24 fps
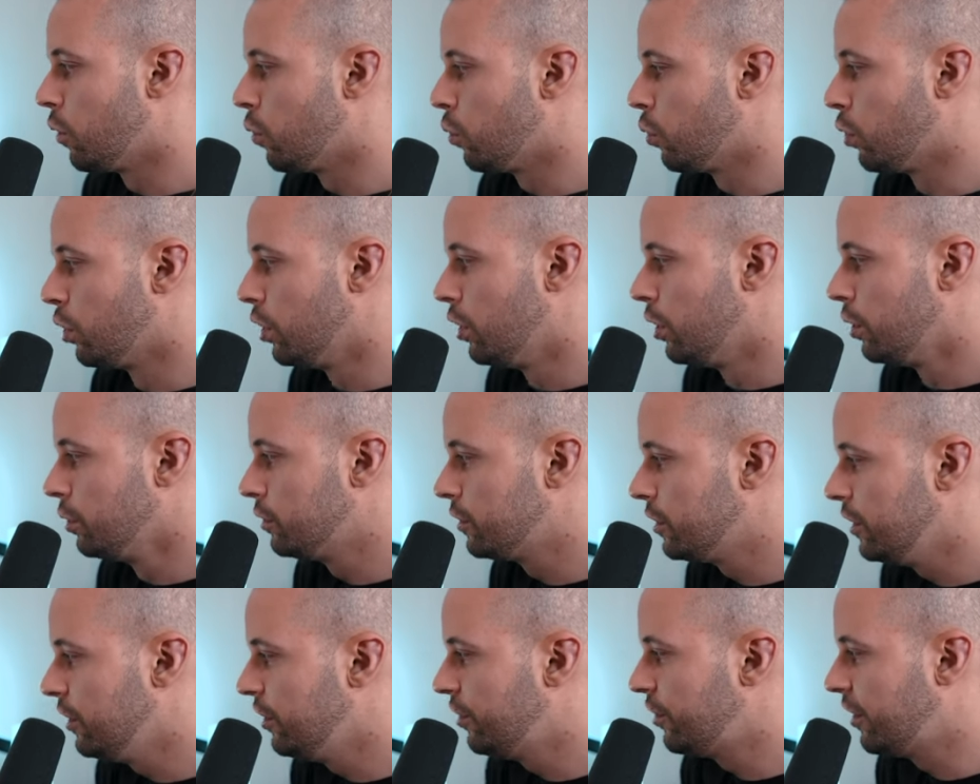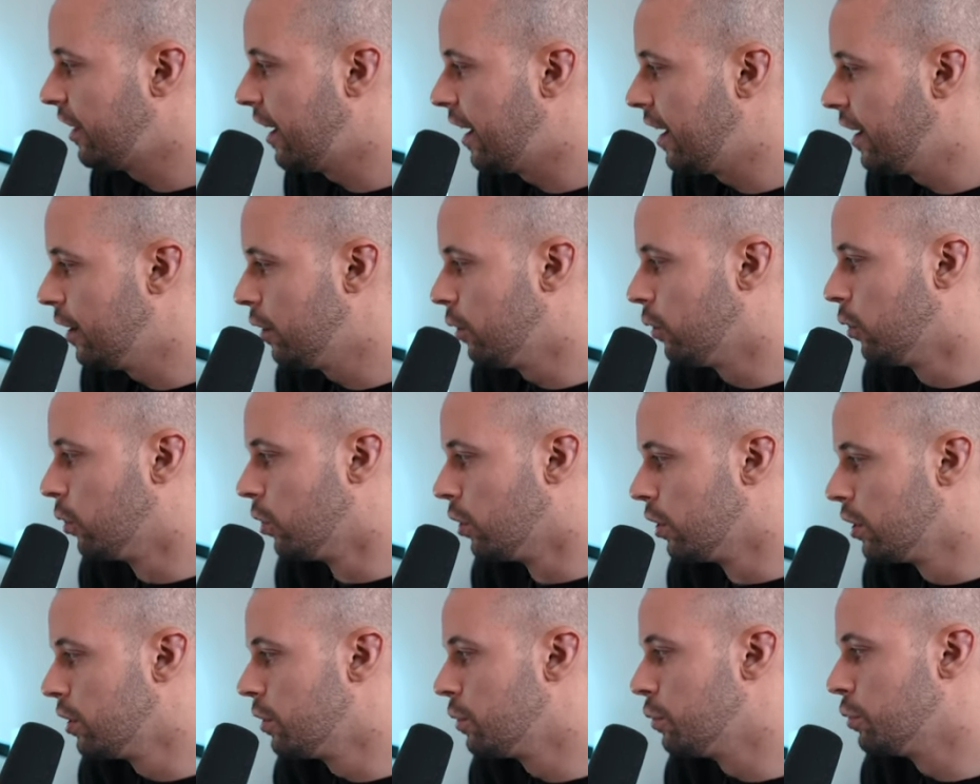royalty share
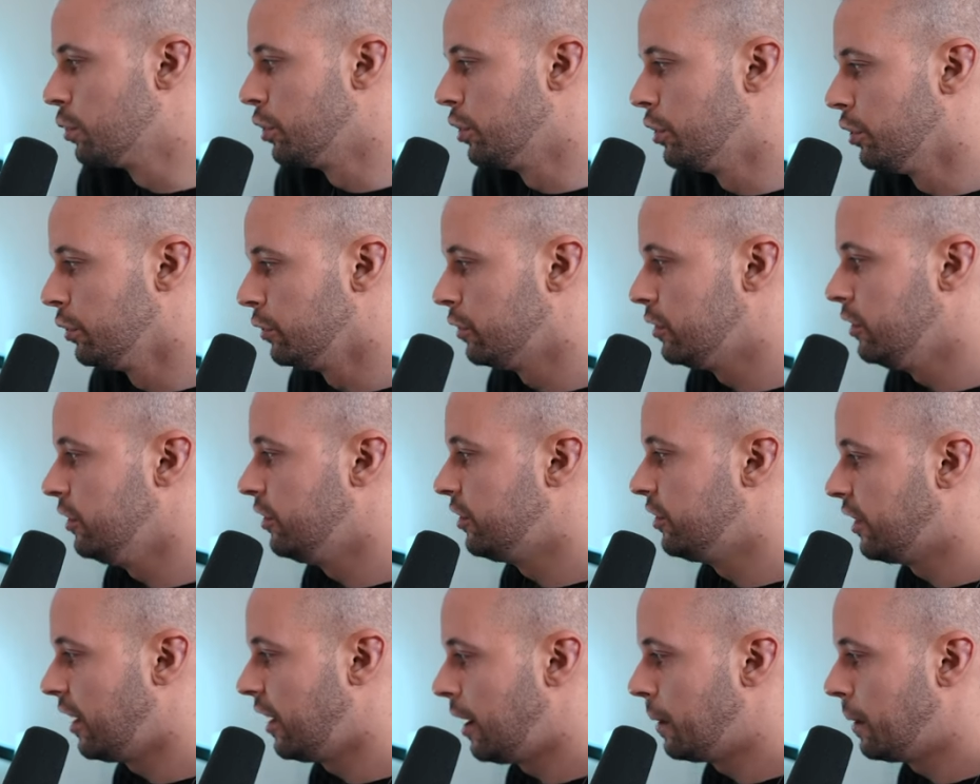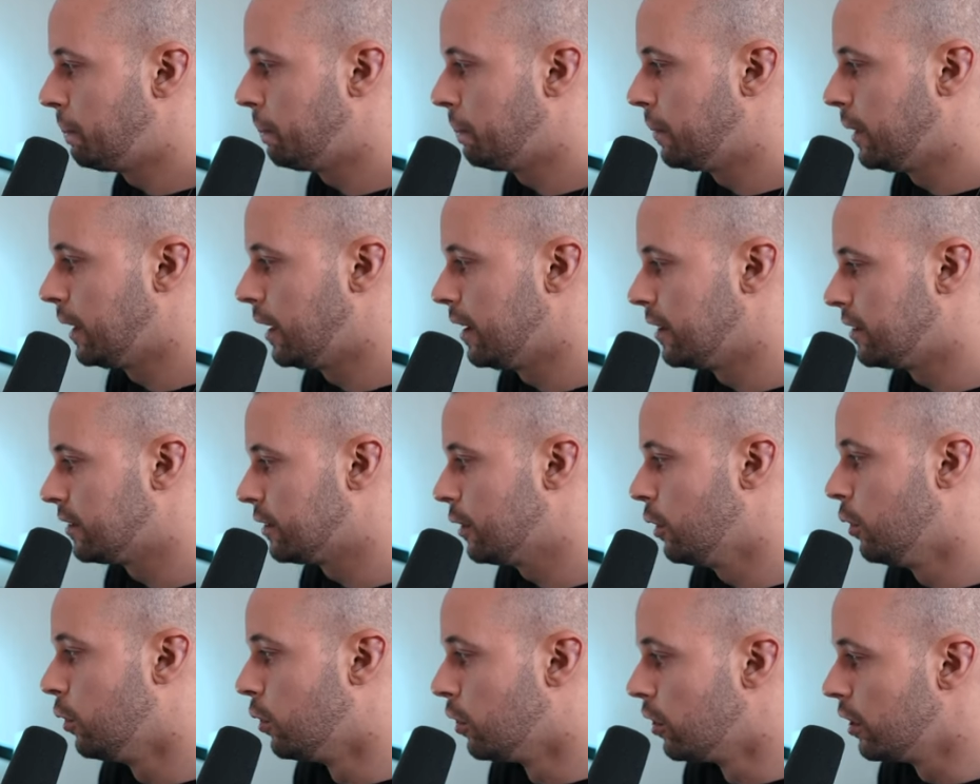or royalty share plus,
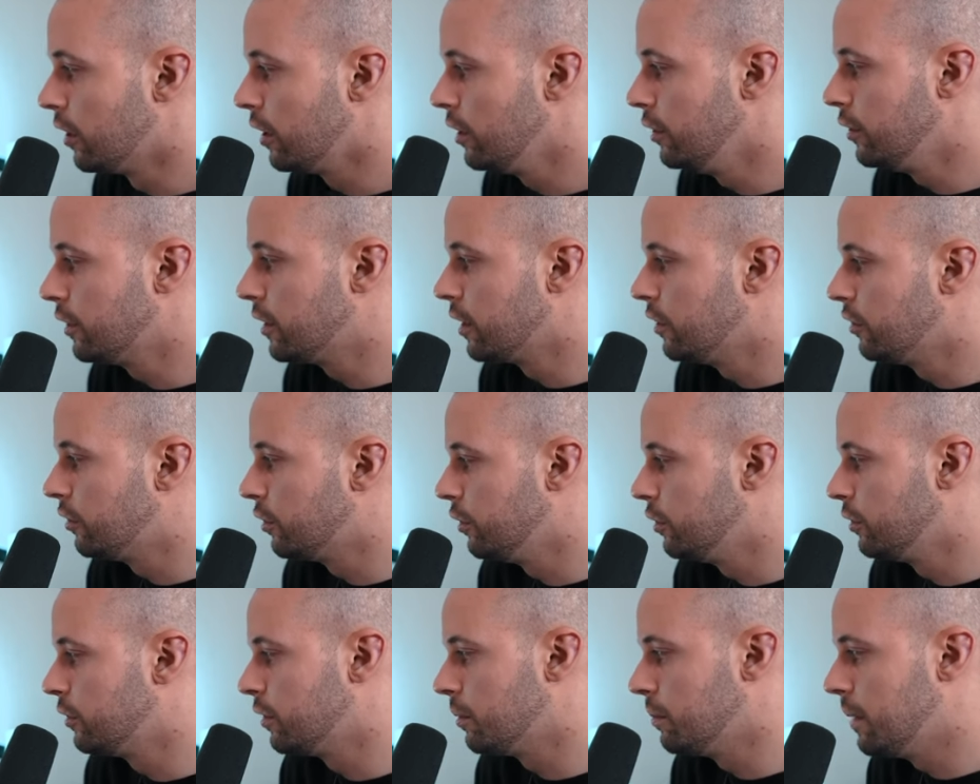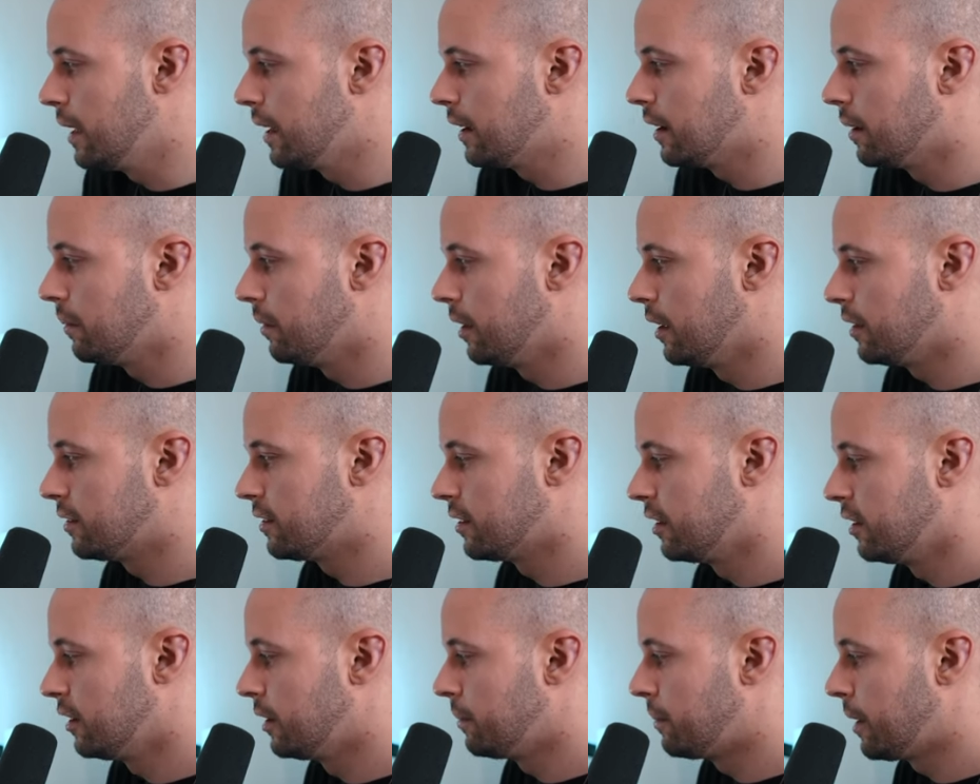or you can choose to make a
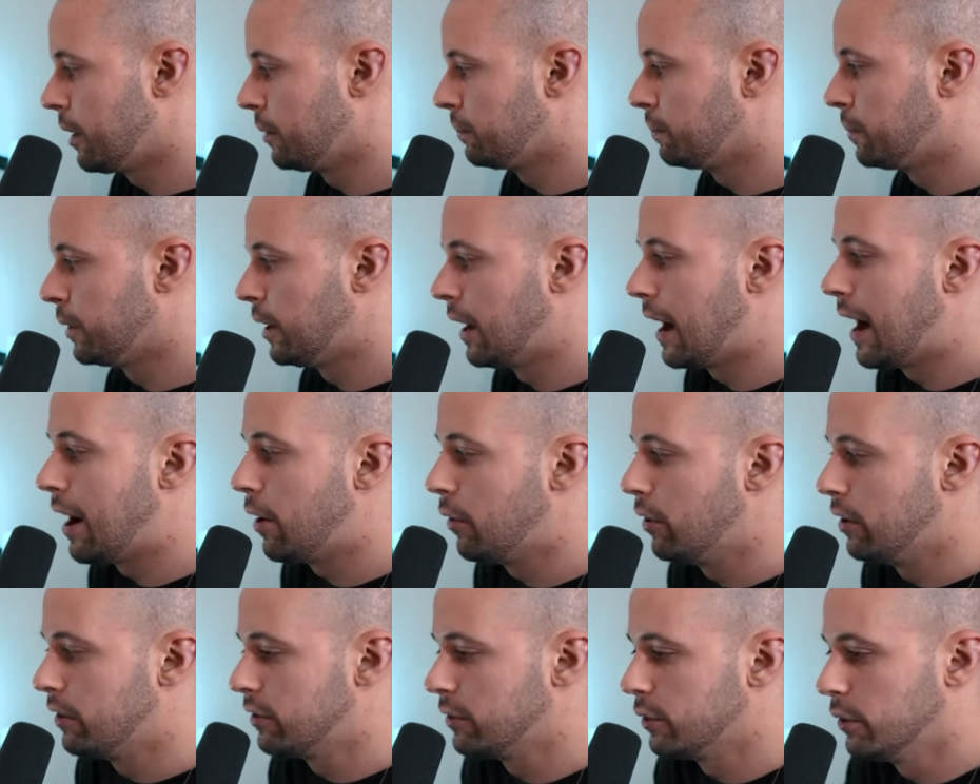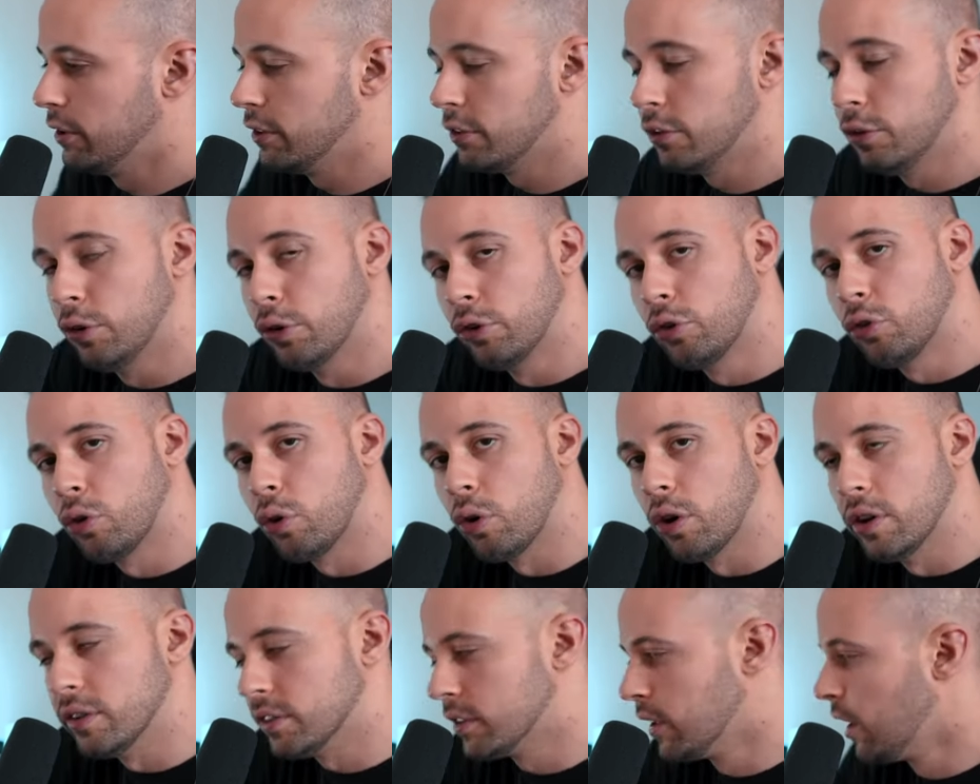certain amount per hour. So it's your
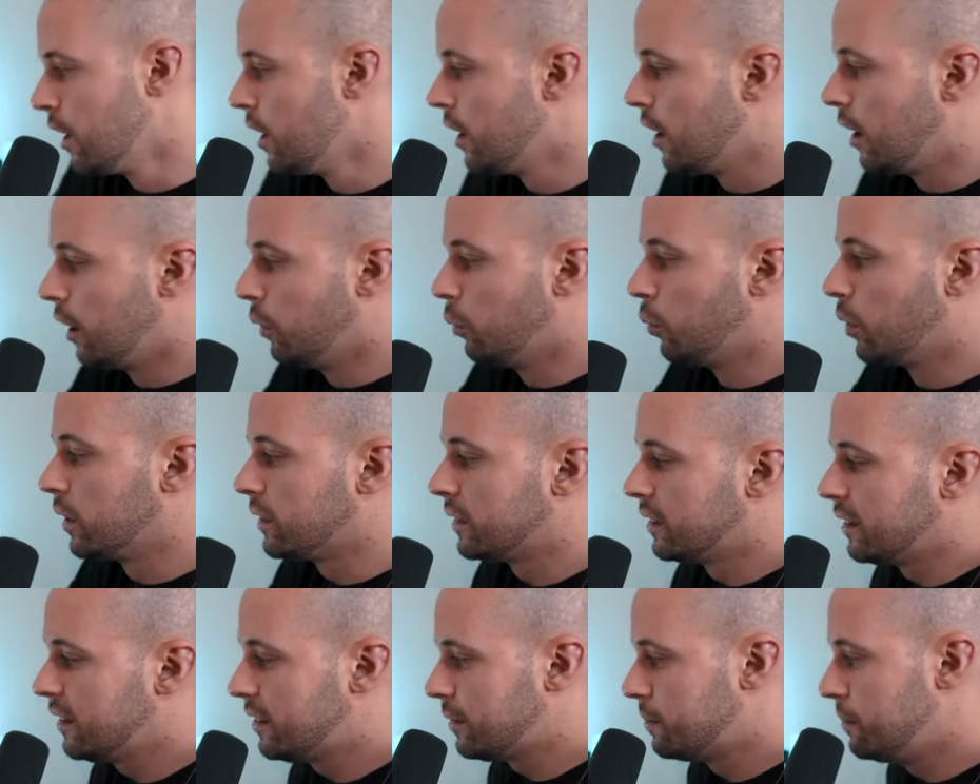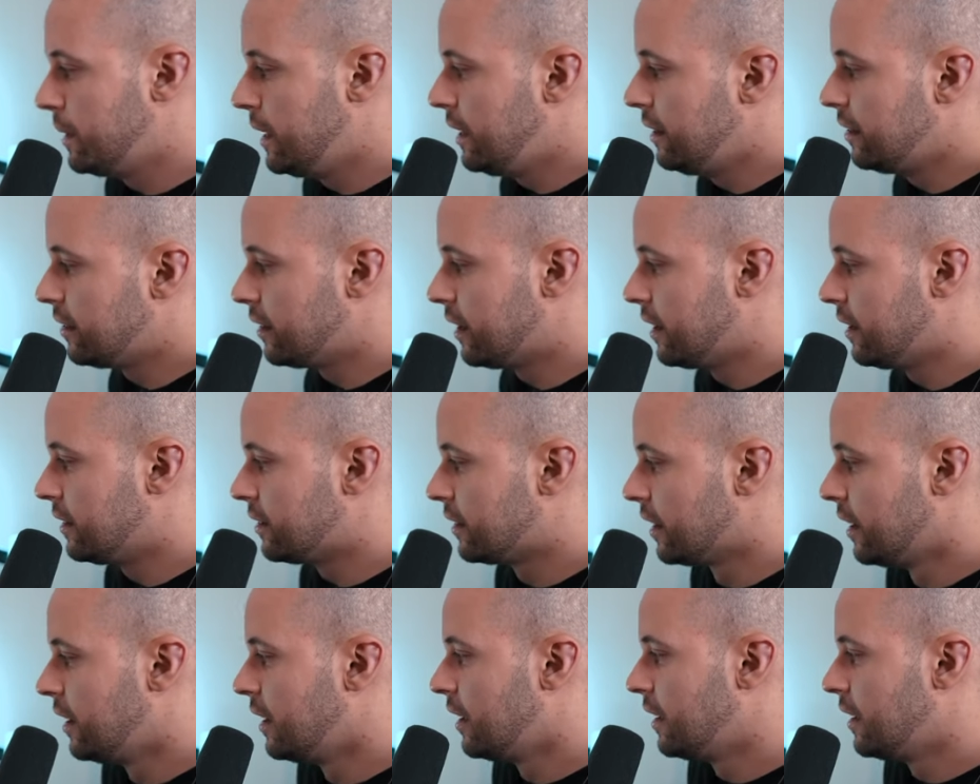choice. And what this means is